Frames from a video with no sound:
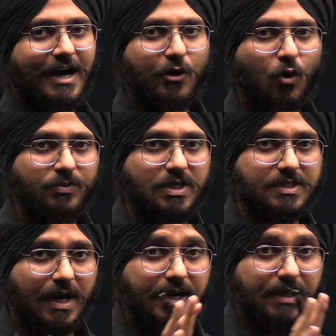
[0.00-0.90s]
I hope
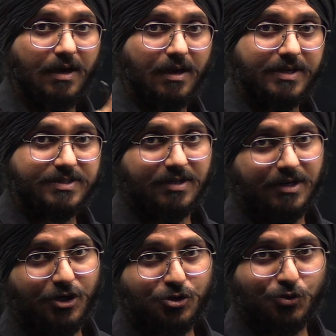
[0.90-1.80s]
this idea is
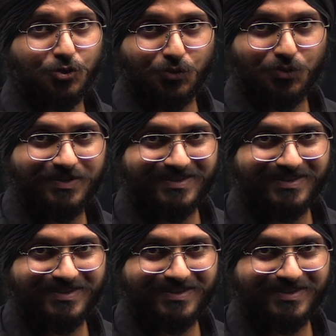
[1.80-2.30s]
clear to you.